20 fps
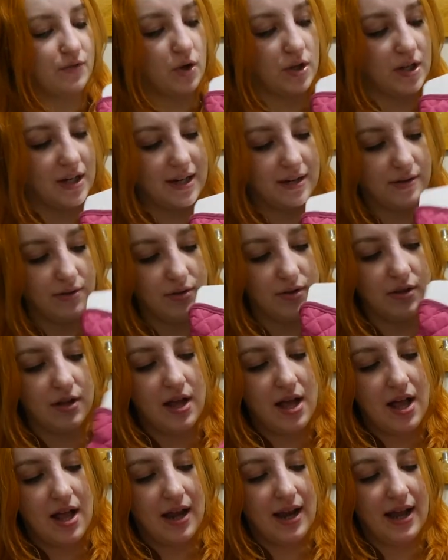You've got your little
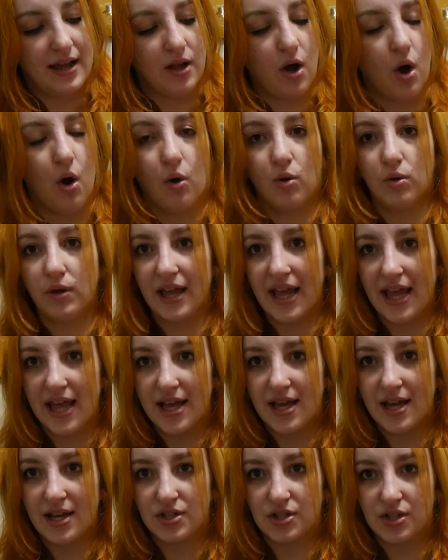like hole
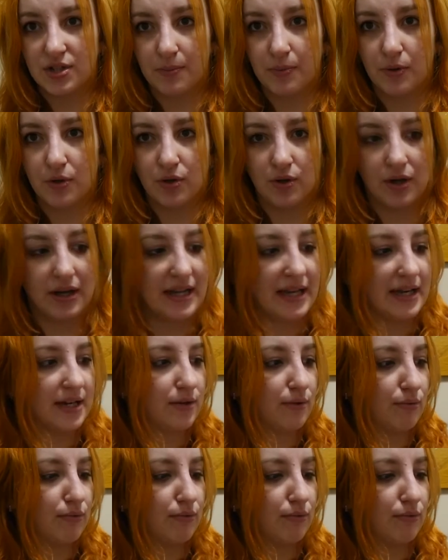here just to put your lead